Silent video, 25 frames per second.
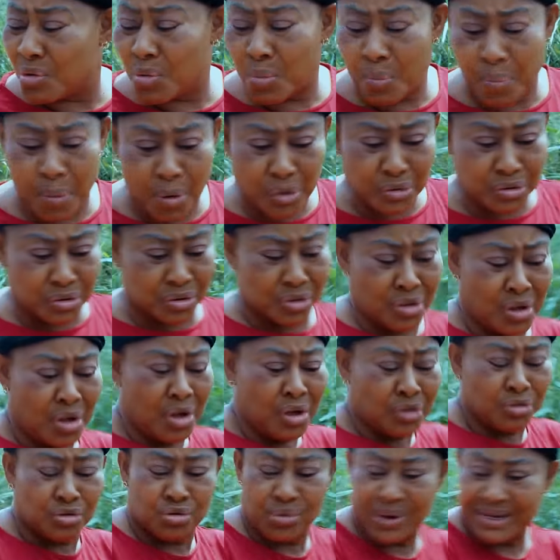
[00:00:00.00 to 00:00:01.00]
you bought
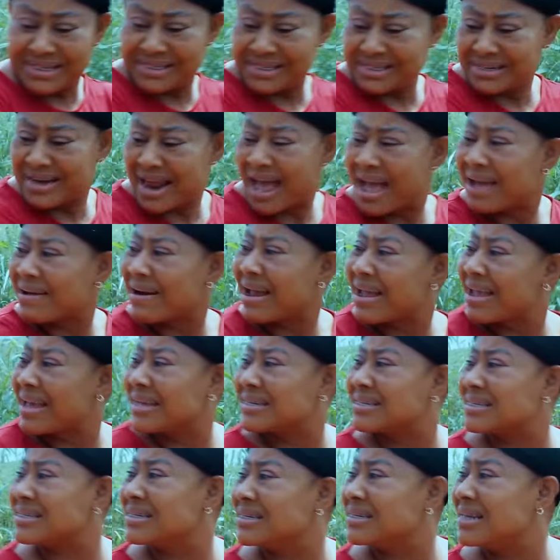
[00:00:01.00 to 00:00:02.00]
20 naira
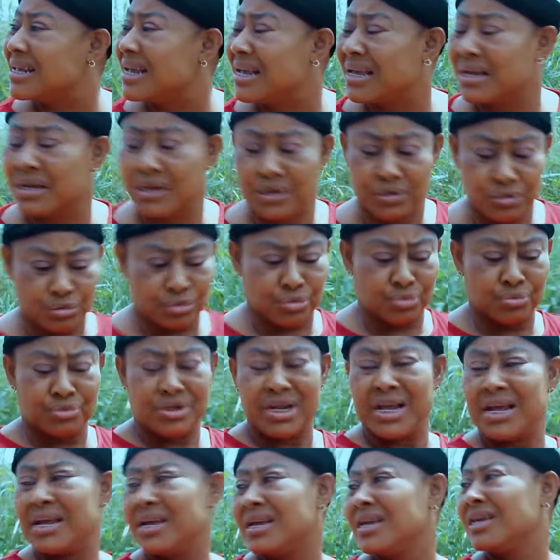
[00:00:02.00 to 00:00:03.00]
yesterday,
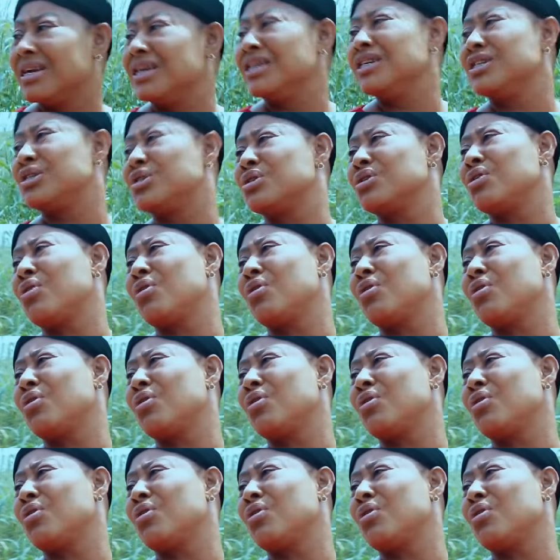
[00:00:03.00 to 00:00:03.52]
today is